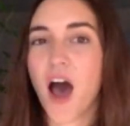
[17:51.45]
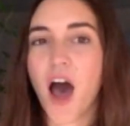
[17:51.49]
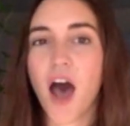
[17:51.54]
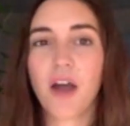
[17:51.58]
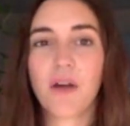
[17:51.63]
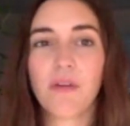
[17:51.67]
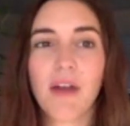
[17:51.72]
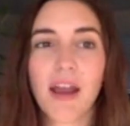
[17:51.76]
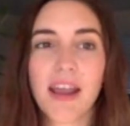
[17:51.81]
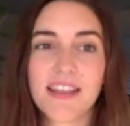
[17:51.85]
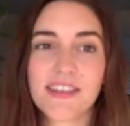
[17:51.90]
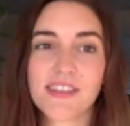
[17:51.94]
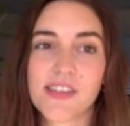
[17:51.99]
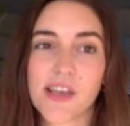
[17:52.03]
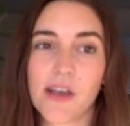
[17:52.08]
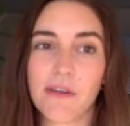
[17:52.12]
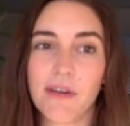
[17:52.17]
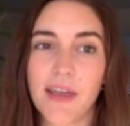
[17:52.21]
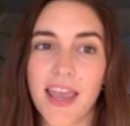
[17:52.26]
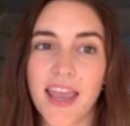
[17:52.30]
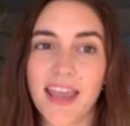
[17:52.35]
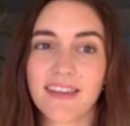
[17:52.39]
All right,
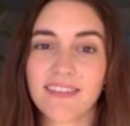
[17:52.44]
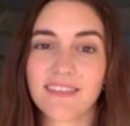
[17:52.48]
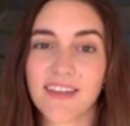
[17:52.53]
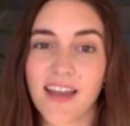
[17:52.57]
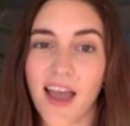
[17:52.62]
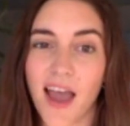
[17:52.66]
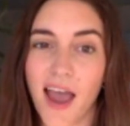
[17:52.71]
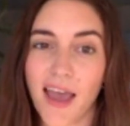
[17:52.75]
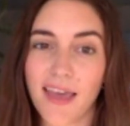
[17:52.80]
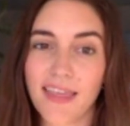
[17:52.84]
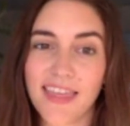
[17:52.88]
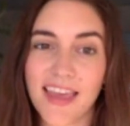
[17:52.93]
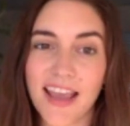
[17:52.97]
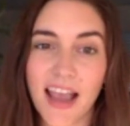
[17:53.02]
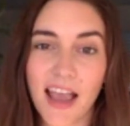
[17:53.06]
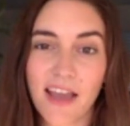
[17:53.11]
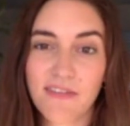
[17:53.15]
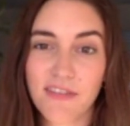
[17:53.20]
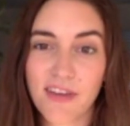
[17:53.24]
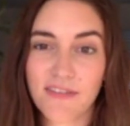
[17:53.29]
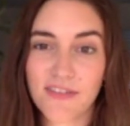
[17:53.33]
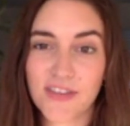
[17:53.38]
Zoe, I think
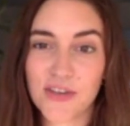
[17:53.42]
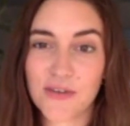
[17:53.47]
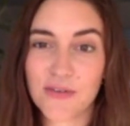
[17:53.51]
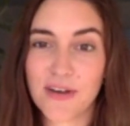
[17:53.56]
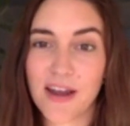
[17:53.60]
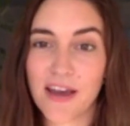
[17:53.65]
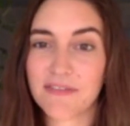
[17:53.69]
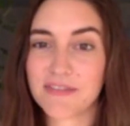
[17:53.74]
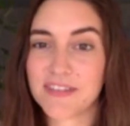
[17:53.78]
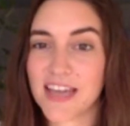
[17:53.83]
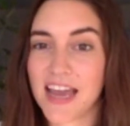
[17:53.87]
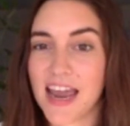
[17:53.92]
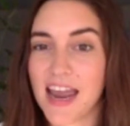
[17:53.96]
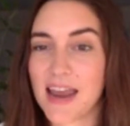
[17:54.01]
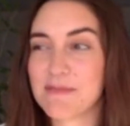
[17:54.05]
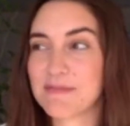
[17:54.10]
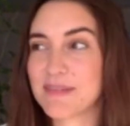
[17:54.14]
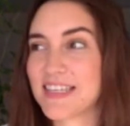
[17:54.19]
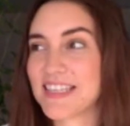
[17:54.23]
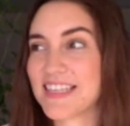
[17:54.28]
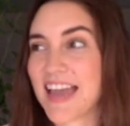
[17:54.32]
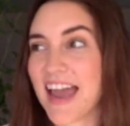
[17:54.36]
I've given you enough
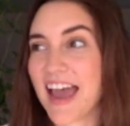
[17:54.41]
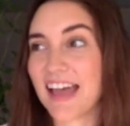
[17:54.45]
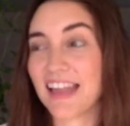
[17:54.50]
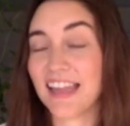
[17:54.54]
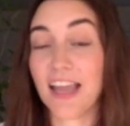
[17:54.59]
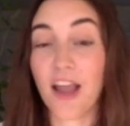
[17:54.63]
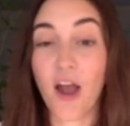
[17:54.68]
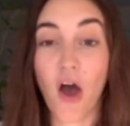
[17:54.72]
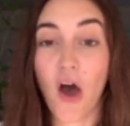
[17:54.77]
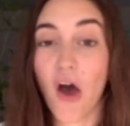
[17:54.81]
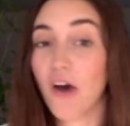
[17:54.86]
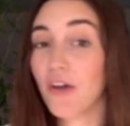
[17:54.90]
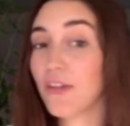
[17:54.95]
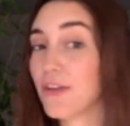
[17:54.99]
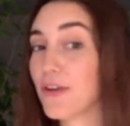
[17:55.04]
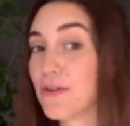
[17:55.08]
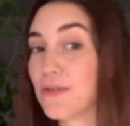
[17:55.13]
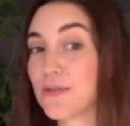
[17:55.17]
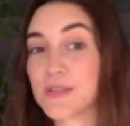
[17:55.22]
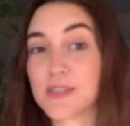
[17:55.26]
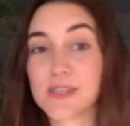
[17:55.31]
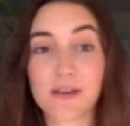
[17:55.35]
time to tally all
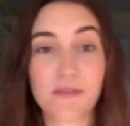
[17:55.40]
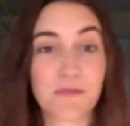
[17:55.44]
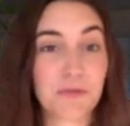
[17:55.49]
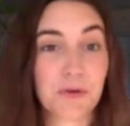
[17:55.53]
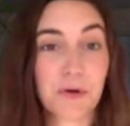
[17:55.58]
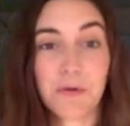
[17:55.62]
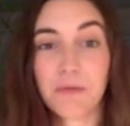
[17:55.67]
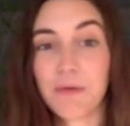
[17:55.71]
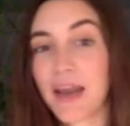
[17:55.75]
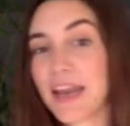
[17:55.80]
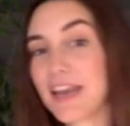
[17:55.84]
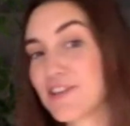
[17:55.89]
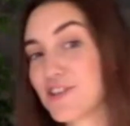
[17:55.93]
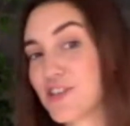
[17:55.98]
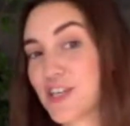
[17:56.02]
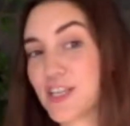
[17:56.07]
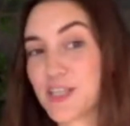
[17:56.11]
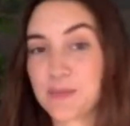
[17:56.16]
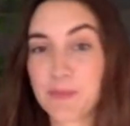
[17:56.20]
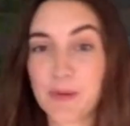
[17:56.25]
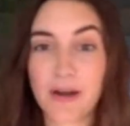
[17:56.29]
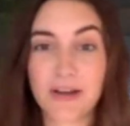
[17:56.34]
those
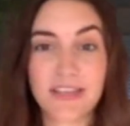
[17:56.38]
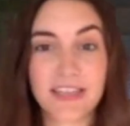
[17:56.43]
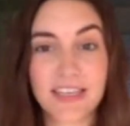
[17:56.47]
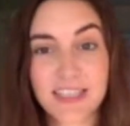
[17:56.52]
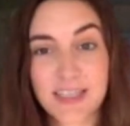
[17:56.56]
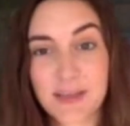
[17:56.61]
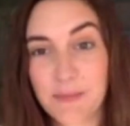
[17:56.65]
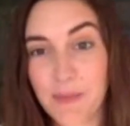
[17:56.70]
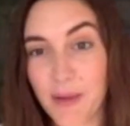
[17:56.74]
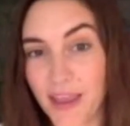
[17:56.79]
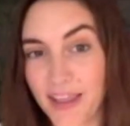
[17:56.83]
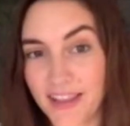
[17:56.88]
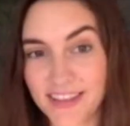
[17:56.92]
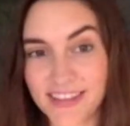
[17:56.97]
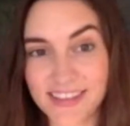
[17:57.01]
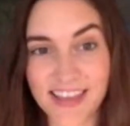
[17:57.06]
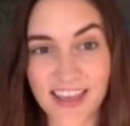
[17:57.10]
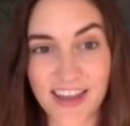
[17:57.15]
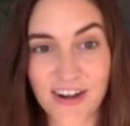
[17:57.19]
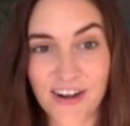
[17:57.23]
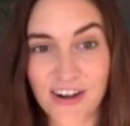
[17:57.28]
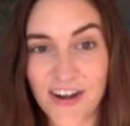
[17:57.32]
voracious
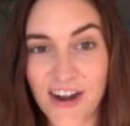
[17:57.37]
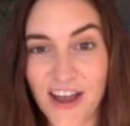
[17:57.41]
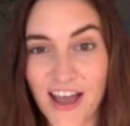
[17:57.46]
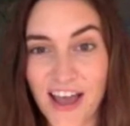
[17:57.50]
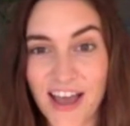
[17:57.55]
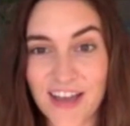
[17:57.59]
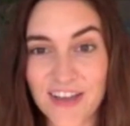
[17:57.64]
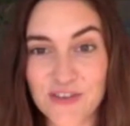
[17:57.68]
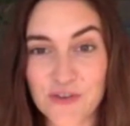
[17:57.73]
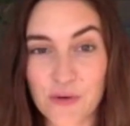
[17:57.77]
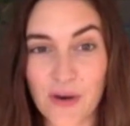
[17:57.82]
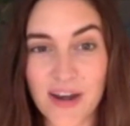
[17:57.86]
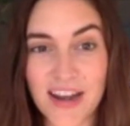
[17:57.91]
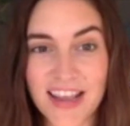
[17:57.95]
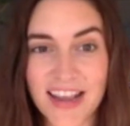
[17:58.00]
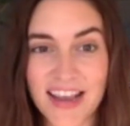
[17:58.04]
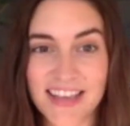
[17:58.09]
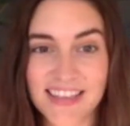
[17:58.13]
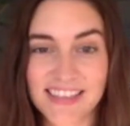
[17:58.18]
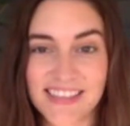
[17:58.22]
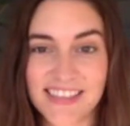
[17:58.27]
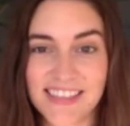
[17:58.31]
participants that are
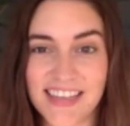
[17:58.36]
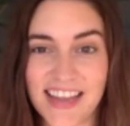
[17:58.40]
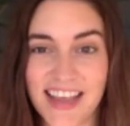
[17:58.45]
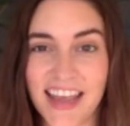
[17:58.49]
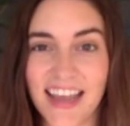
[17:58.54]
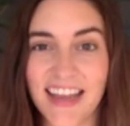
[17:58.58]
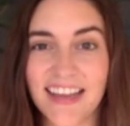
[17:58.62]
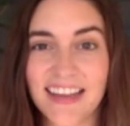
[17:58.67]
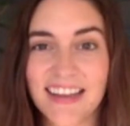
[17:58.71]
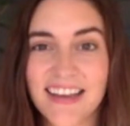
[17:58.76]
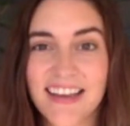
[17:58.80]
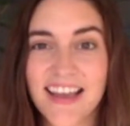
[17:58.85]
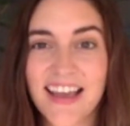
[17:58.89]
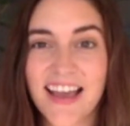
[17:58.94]
joining us today.